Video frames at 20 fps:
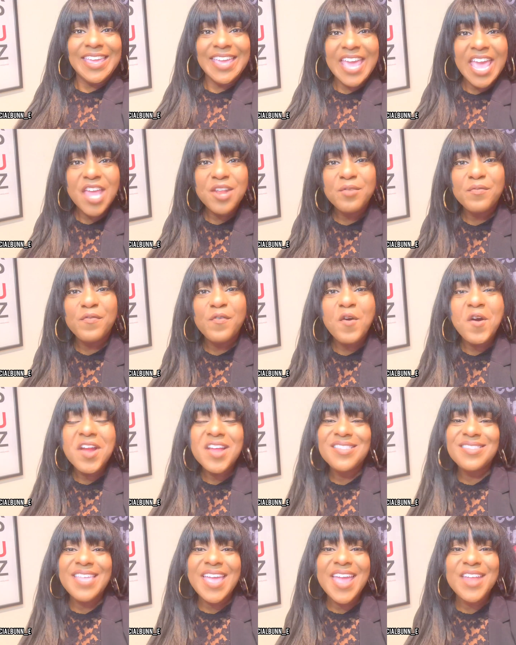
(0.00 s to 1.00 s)
can't
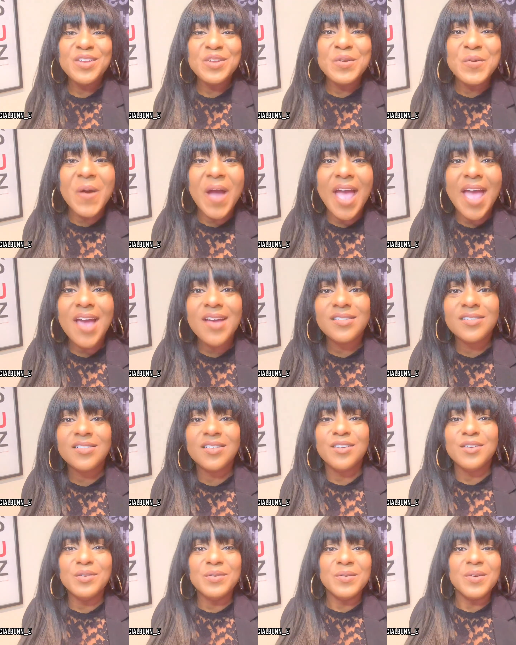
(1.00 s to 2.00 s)
afford that new
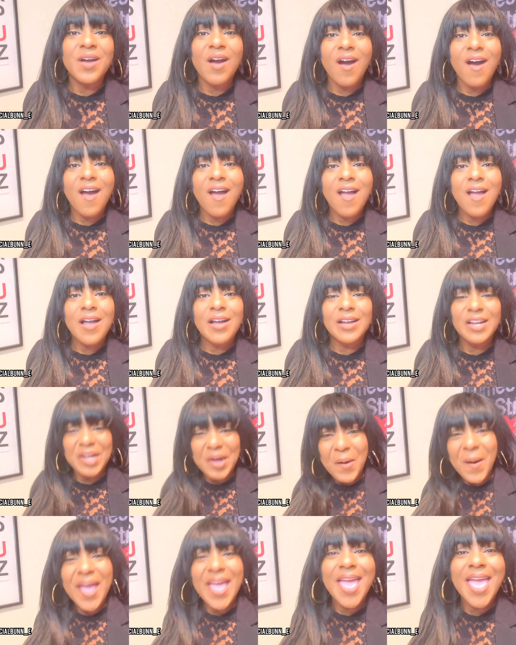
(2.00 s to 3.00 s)
house or new car,
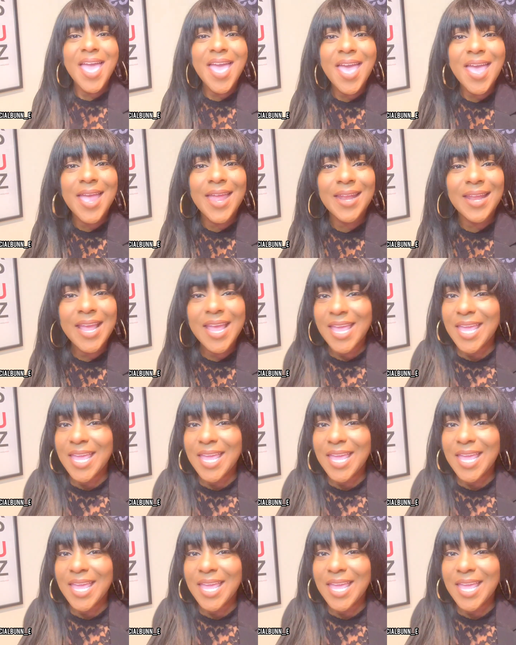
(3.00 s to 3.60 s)
go ahead.